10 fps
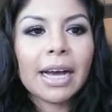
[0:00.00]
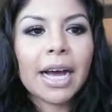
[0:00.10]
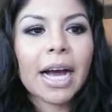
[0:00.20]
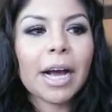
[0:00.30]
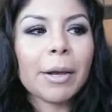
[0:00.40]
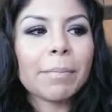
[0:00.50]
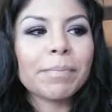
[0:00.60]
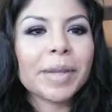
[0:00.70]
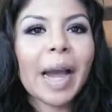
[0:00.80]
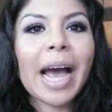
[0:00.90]

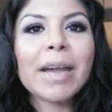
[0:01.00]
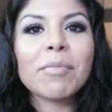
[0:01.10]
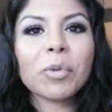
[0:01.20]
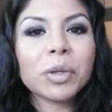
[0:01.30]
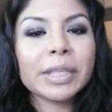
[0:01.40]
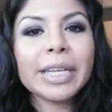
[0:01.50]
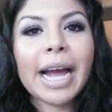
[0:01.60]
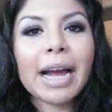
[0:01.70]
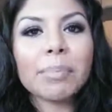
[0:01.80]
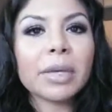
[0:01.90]
I'm really
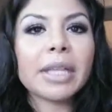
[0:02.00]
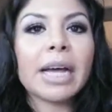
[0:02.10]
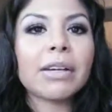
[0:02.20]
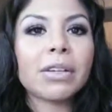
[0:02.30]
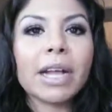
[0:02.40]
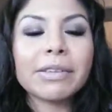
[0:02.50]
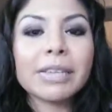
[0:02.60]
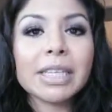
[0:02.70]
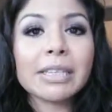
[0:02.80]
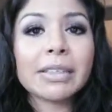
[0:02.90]
happy that a lot of
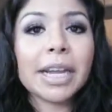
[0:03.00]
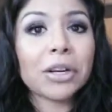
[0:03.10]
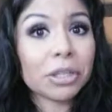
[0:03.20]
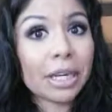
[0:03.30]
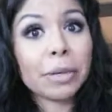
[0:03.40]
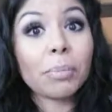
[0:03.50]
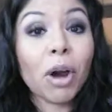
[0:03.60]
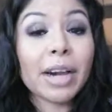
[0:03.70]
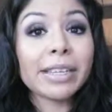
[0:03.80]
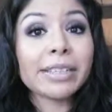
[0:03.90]
these hair care
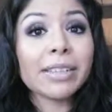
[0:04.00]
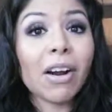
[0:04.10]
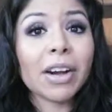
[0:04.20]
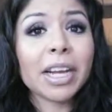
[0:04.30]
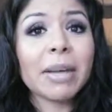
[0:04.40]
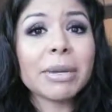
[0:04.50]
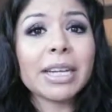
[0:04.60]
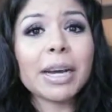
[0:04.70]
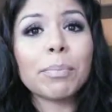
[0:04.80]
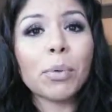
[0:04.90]
products are
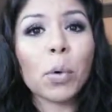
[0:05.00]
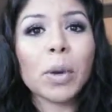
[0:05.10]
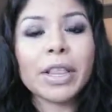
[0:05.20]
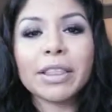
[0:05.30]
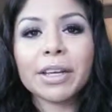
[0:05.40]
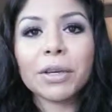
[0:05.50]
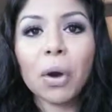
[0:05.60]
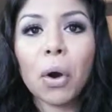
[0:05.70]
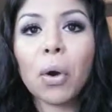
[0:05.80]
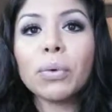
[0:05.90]
coming up with their
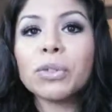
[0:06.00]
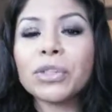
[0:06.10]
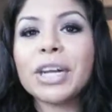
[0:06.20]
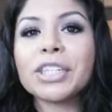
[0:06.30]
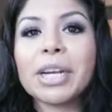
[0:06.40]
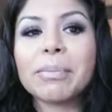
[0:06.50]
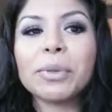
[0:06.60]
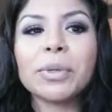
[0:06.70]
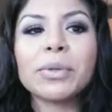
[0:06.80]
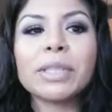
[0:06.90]
own dry
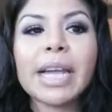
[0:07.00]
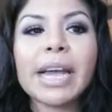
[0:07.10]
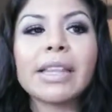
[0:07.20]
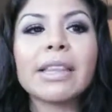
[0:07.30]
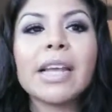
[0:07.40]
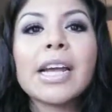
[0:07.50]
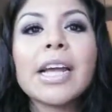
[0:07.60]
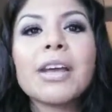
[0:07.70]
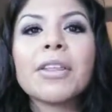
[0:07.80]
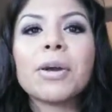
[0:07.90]
shampoos, and
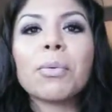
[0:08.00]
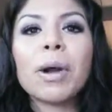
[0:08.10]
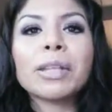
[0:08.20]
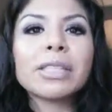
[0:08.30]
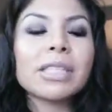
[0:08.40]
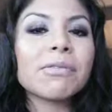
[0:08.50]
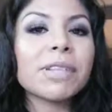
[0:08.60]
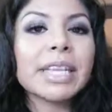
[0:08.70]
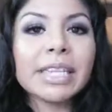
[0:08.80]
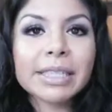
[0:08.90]
they're
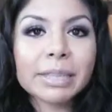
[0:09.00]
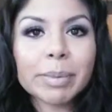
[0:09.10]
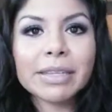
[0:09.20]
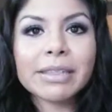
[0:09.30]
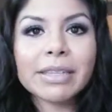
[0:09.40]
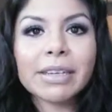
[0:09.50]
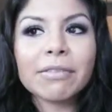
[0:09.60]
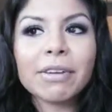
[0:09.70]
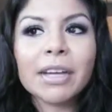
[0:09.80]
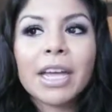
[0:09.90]
relatively
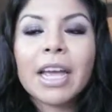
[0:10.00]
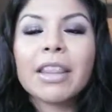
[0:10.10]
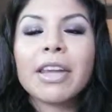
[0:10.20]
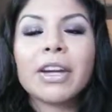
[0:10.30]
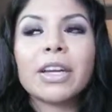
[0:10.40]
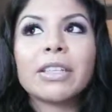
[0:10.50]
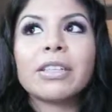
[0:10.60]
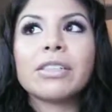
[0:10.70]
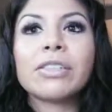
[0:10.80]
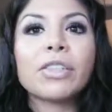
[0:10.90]
inexpensive. There
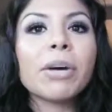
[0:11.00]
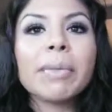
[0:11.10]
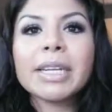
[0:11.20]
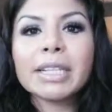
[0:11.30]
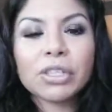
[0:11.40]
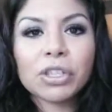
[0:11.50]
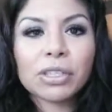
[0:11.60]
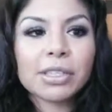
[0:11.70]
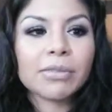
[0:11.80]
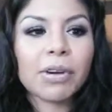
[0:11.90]
is so many to
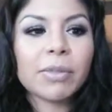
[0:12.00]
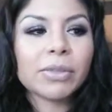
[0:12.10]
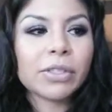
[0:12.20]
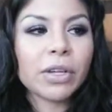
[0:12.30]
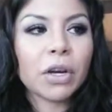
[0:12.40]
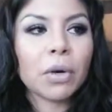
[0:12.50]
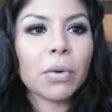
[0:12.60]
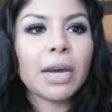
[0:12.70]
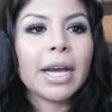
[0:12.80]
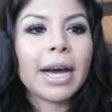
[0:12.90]
choose from,
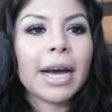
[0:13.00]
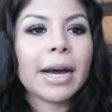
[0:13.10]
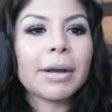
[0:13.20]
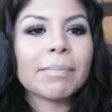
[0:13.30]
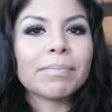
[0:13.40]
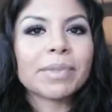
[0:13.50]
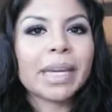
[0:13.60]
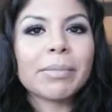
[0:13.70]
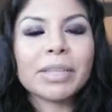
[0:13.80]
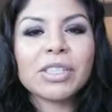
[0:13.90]
so
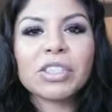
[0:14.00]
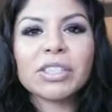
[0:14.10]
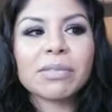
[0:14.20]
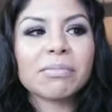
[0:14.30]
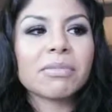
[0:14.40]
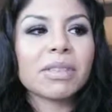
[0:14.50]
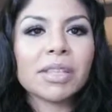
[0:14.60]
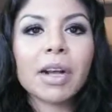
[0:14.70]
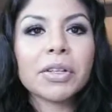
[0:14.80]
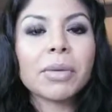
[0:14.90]
I'm gonna just
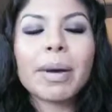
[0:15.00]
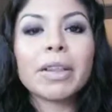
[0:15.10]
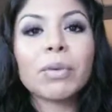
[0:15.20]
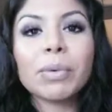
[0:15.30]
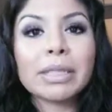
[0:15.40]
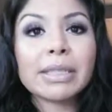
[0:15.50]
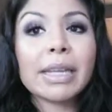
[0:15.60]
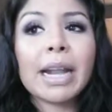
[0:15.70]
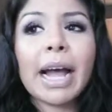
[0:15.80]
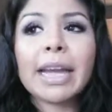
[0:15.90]
tell you about the ones
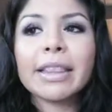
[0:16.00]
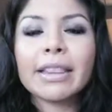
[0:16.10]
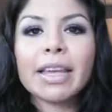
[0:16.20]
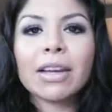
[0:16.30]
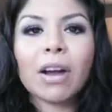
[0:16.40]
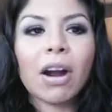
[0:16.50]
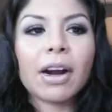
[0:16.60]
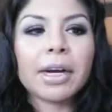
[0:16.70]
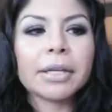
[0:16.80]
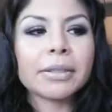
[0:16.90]
that I think
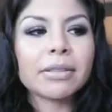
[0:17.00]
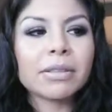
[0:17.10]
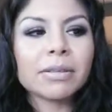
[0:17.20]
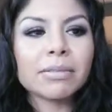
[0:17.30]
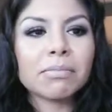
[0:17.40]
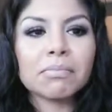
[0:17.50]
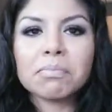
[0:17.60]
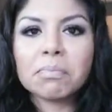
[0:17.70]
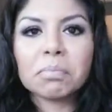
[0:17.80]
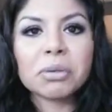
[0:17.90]
are
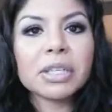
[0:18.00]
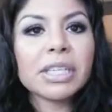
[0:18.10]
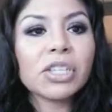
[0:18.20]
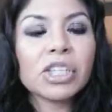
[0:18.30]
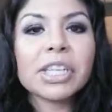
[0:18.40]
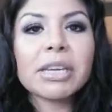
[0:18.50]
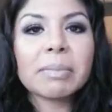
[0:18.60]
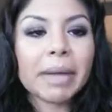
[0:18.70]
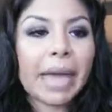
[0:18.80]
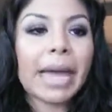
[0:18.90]
pretty cheap
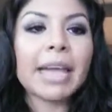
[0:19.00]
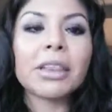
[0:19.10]
and